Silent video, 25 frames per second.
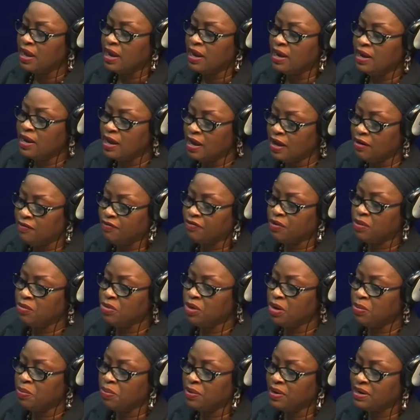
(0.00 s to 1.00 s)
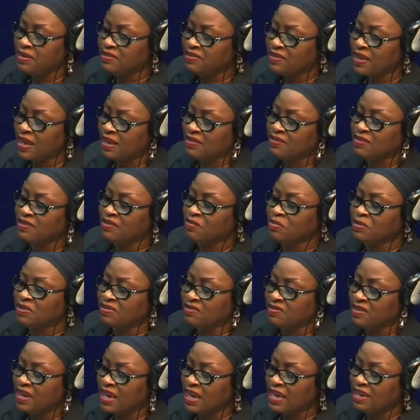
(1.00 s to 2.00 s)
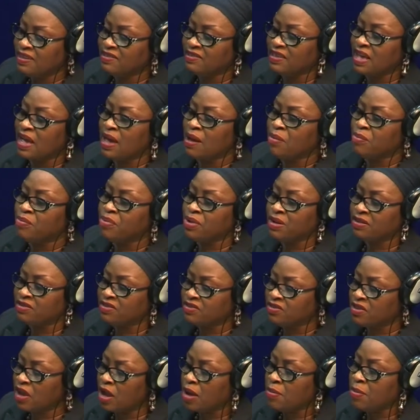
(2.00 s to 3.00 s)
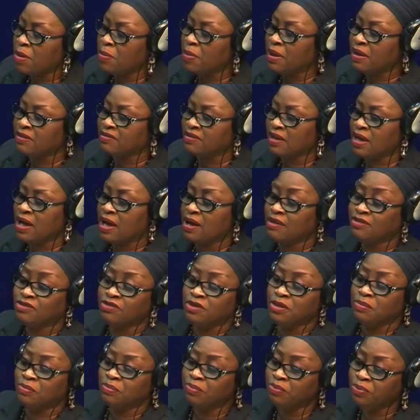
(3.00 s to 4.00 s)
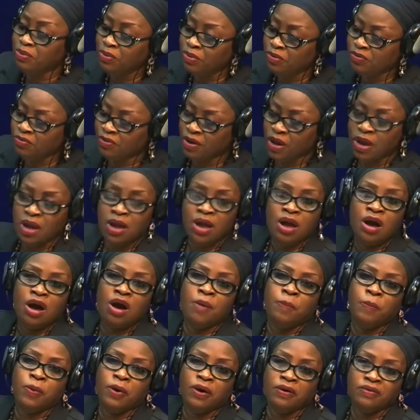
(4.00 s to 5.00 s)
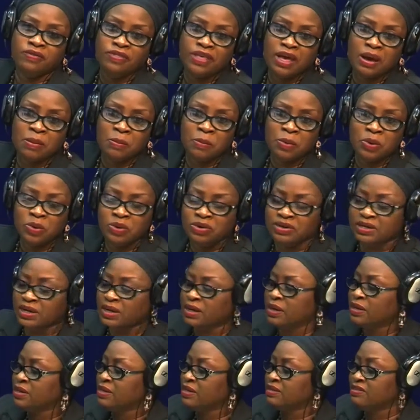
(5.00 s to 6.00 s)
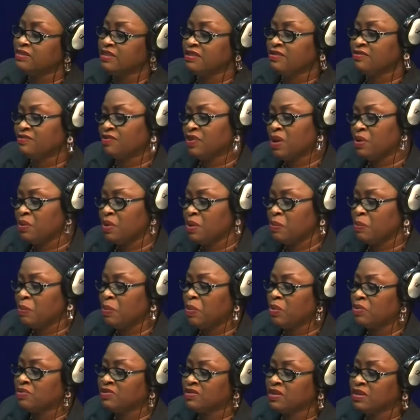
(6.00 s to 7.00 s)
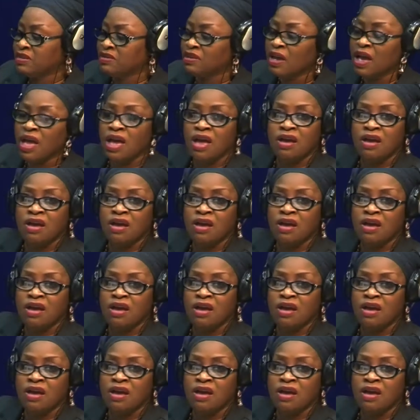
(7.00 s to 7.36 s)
Learn from your predecessors' mistakes and brainstorm about how to improve upon their model. This is very important.